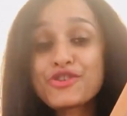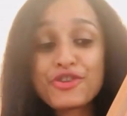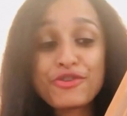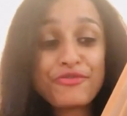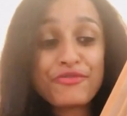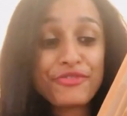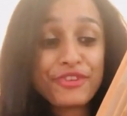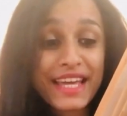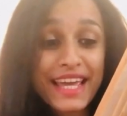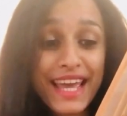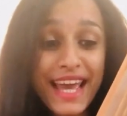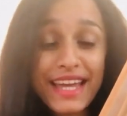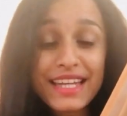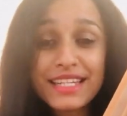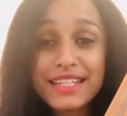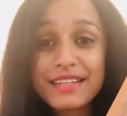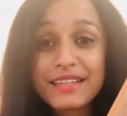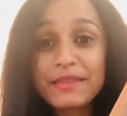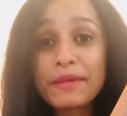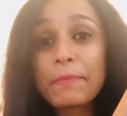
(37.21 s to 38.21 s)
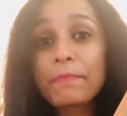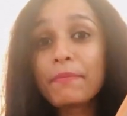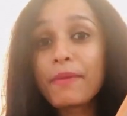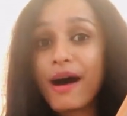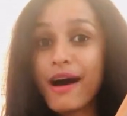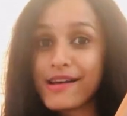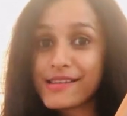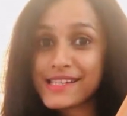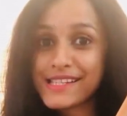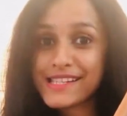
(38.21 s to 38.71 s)
should forget the
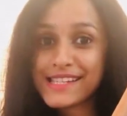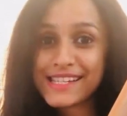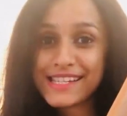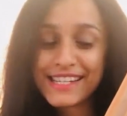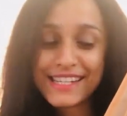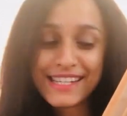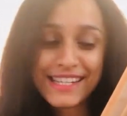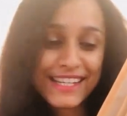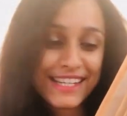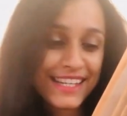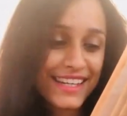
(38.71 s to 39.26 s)
past.